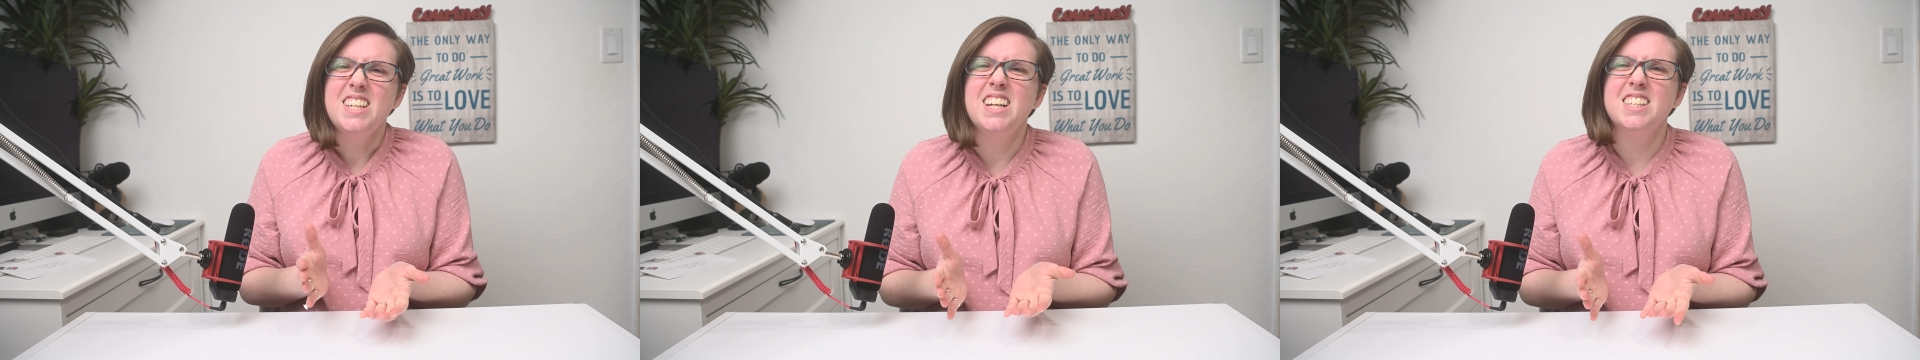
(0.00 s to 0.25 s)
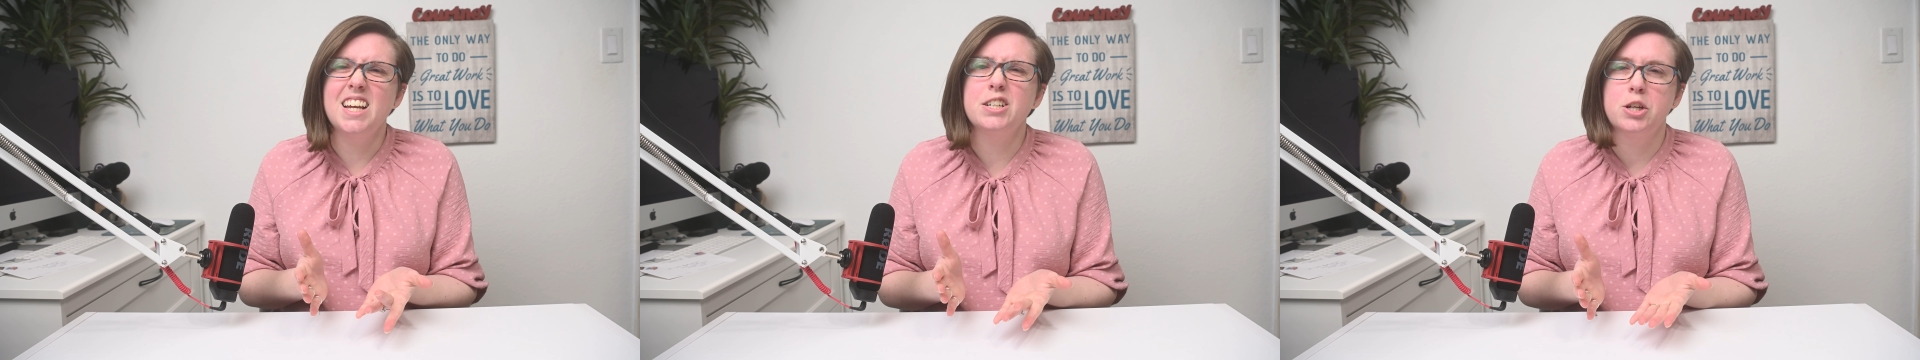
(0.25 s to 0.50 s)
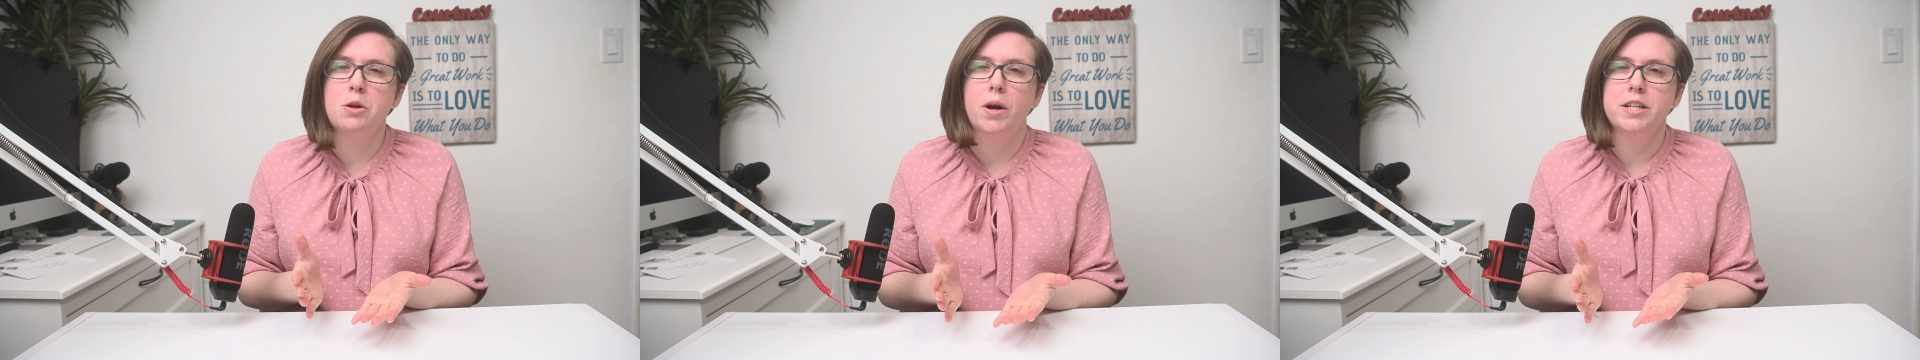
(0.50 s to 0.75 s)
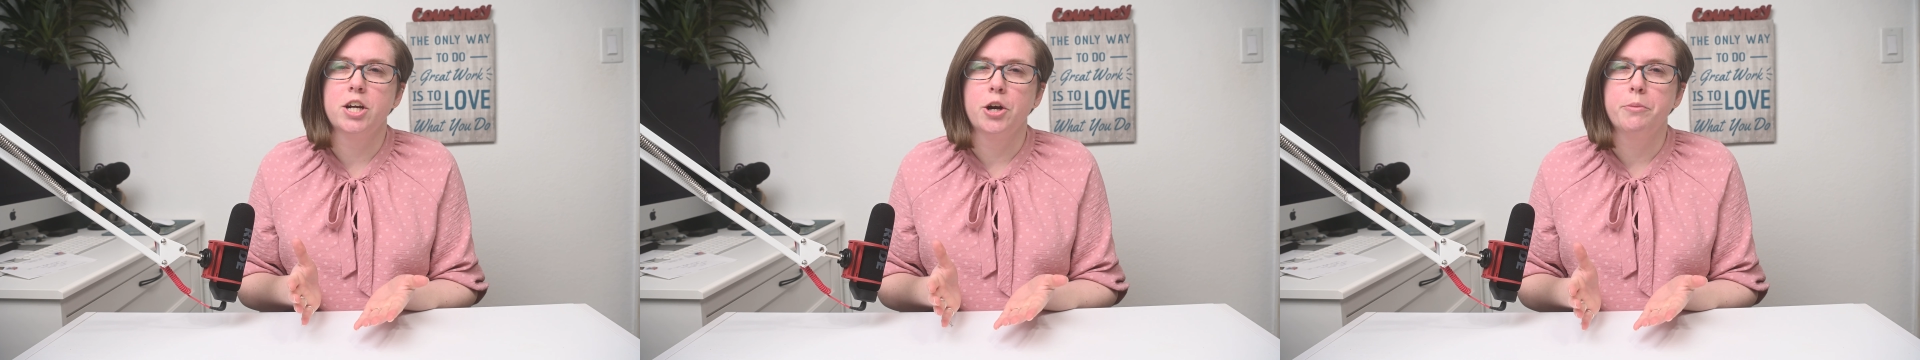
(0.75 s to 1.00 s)
It's actually
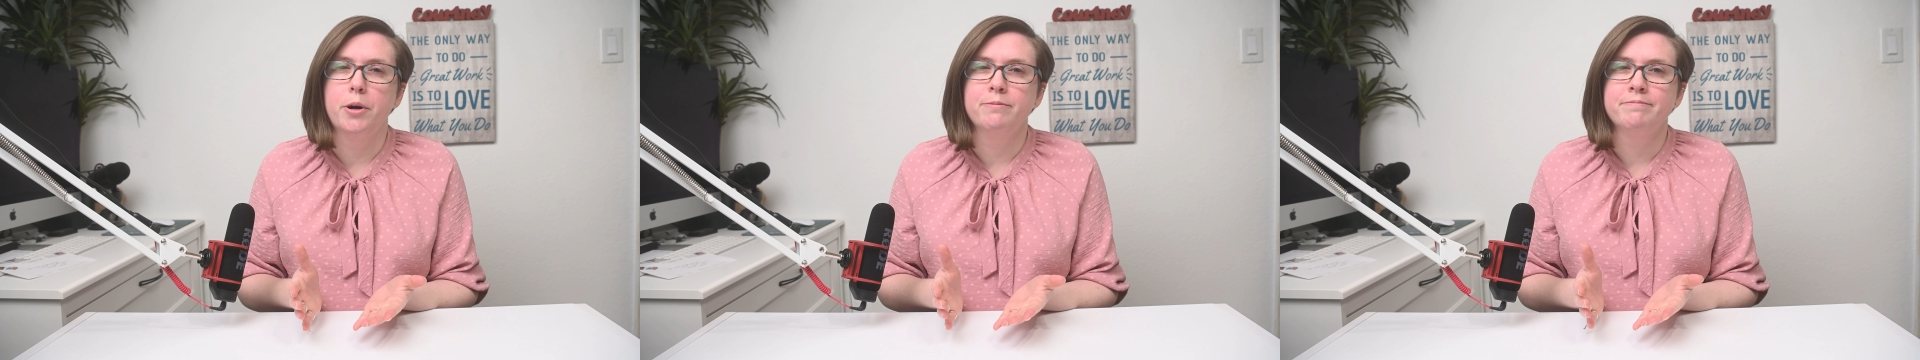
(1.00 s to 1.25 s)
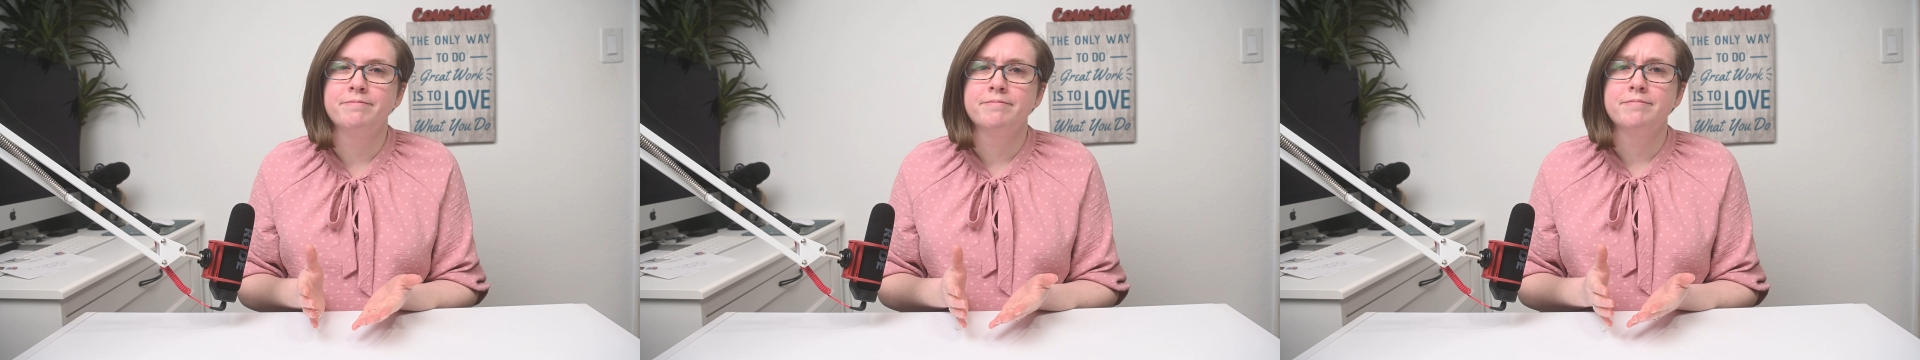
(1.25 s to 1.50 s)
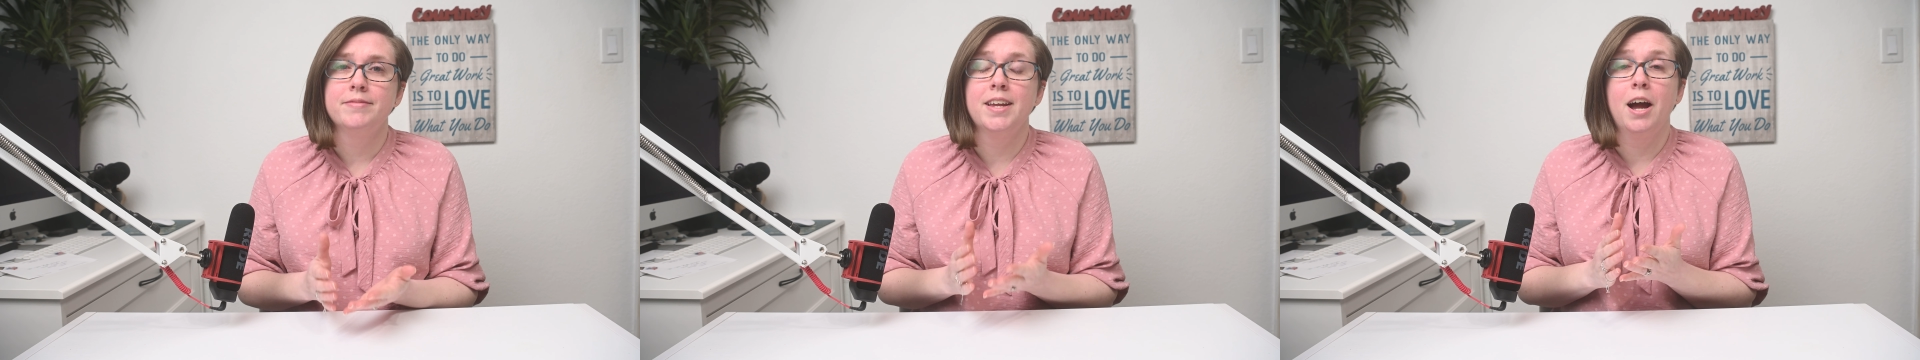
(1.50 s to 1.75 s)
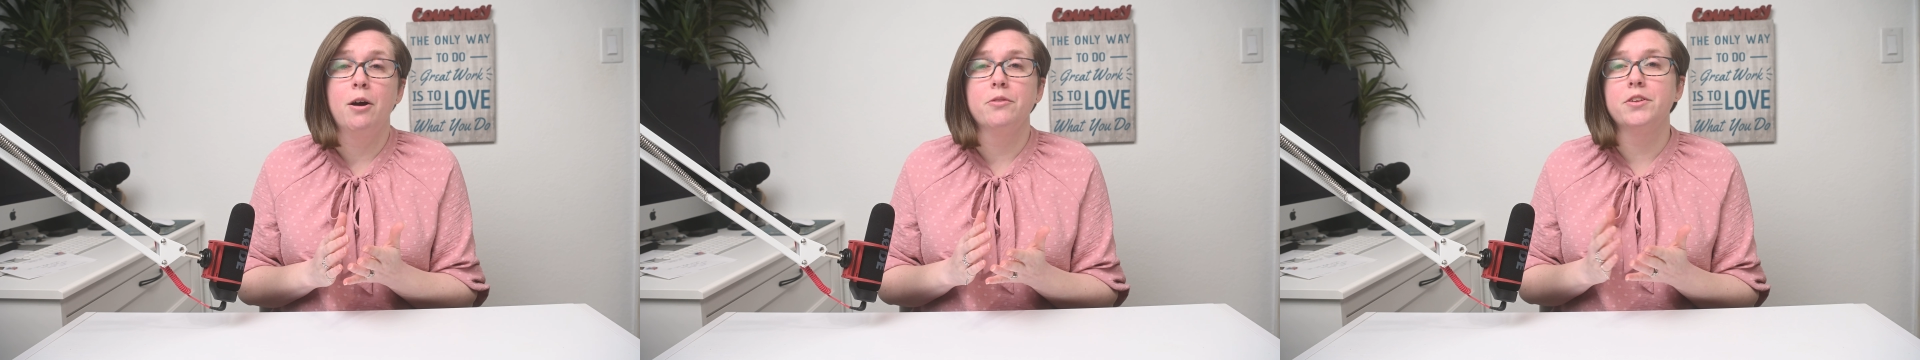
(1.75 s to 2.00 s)
quite terrible. Now,